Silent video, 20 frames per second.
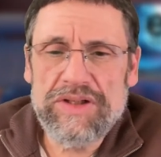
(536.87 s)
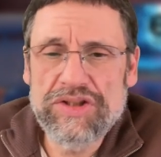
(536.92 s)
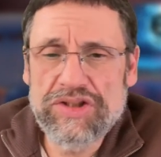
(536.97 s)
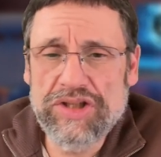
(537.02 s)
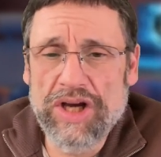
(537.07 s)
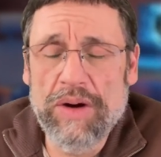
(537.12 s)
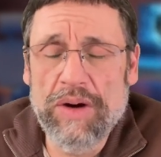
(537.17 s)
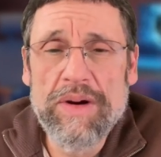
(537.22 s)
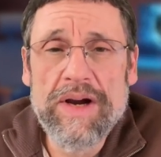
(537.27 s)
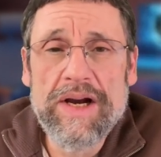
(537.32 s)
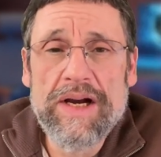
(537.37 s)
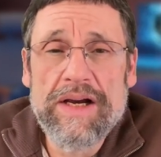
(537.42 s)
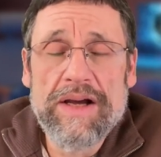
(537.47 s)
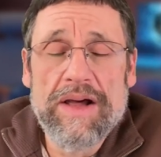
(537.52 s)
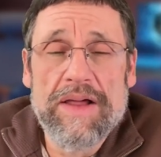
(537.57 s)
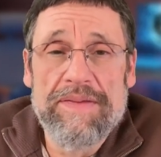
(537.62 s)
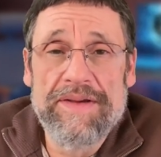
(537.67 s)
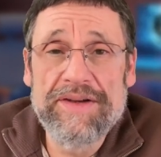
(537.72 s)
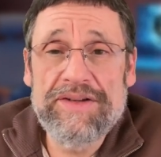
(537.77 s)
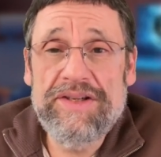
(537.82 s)
So
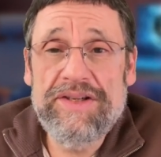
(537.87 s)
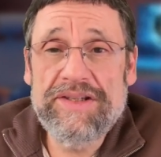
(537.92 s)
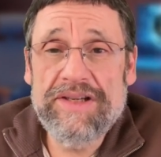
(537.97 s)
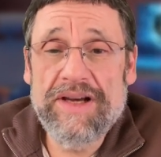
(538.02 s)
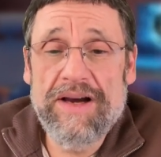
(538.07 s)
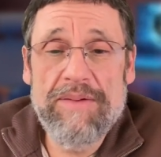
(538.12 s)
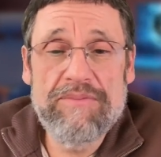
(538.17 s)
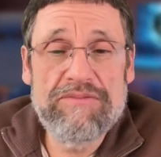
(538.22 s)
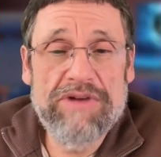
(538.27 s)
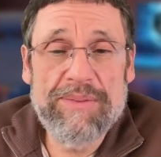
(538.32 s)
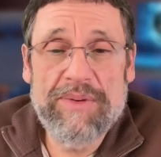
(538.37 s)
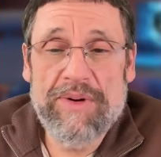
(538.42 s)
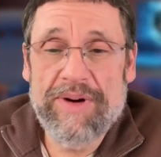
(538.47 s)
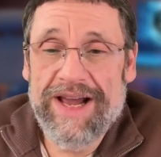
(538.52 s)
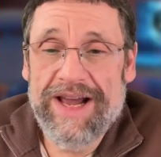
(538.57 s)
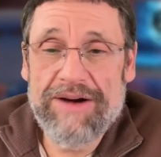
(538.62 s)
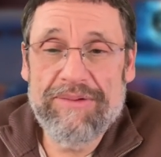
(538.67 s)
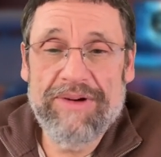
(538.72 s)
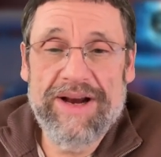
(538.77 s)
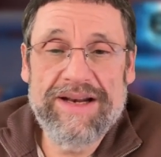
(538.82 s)
this is where we're
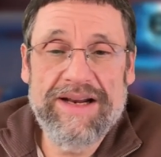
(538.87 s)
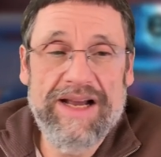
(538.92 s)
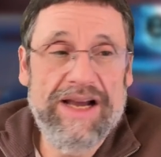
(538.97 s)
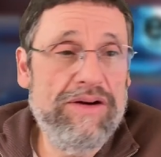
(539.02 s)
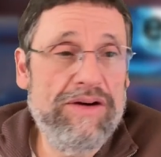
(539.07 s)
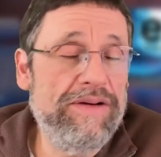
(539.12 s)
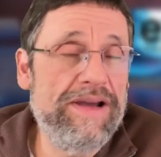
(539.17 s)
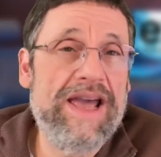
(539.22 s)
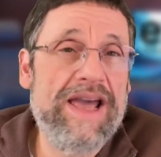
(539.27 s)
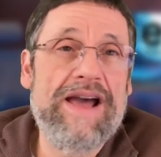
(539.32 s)
at right now.